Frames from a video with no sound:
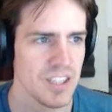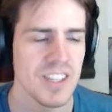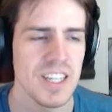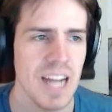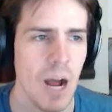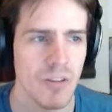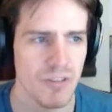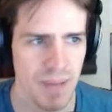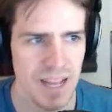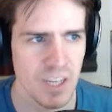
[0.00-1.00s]
just getting out
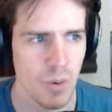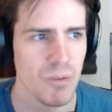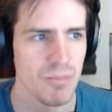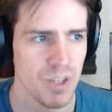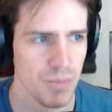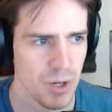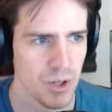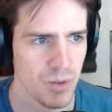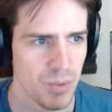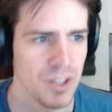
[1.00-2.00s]
of bed and away from the
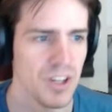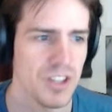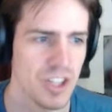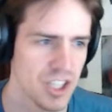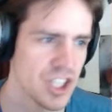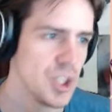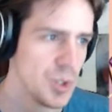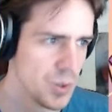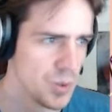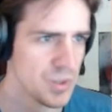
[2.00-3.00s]
computer, putting on
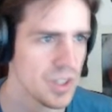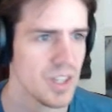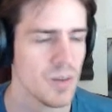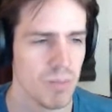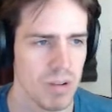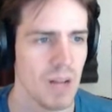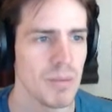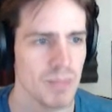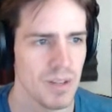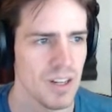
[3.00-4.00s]
shoes, blah
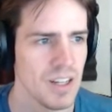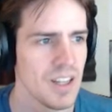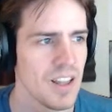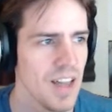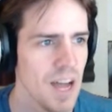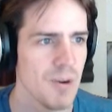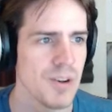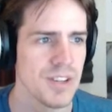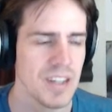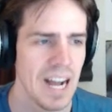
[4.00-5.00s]
blah blah, that
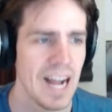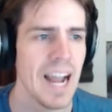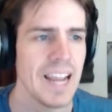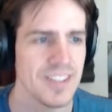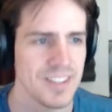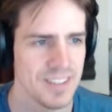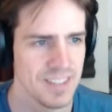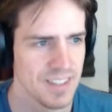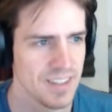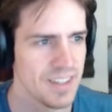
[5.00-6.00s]
would
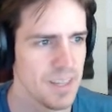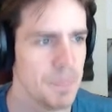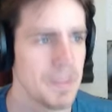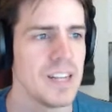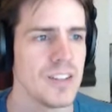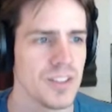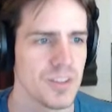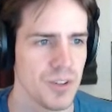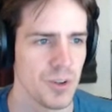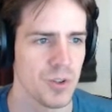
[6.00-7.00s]
heighten the impedance
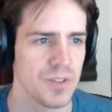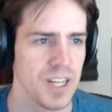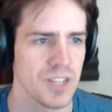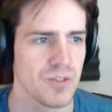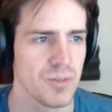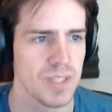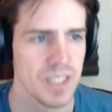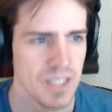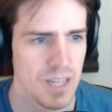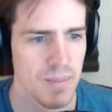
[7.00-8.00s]
for this course of action for
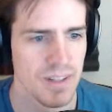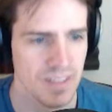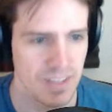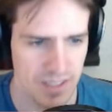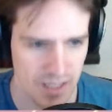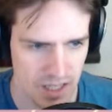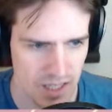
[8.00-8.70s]
me immensely.